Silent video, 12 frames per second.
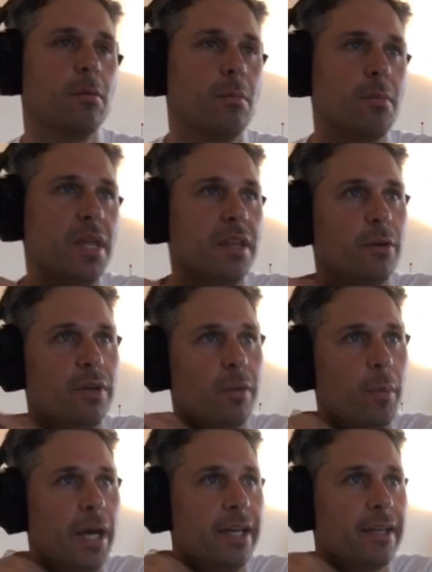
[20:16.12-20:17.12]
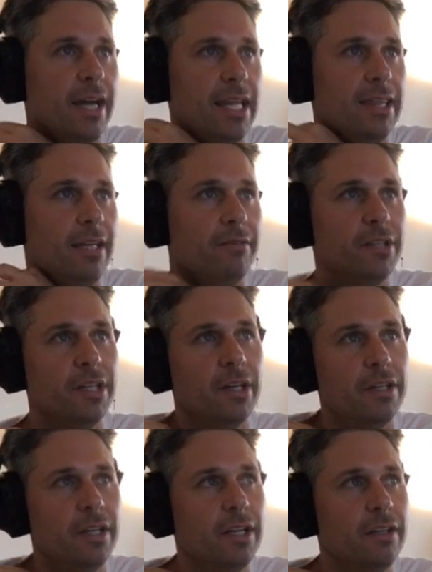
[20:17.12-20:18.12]
been there with a bike. I'd love to go
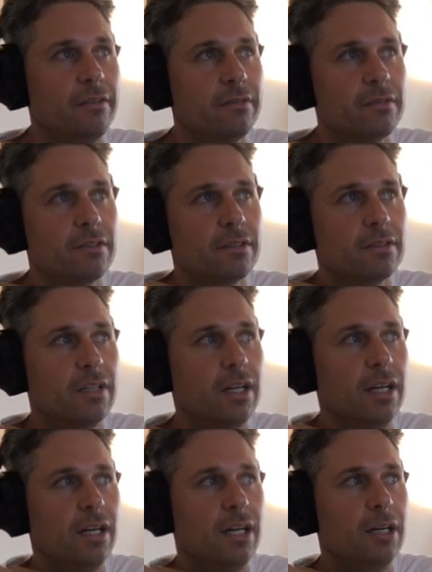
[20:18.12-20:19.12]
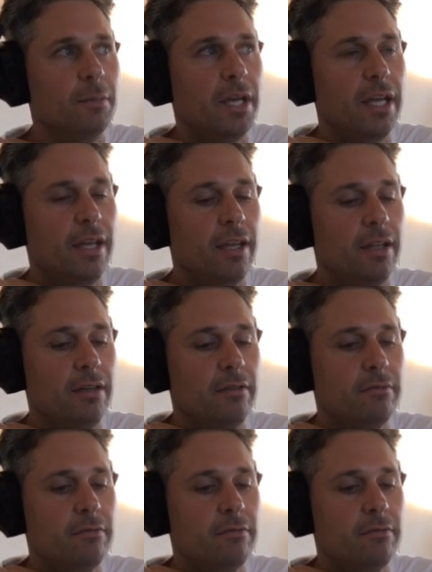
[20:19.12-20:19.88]
there, and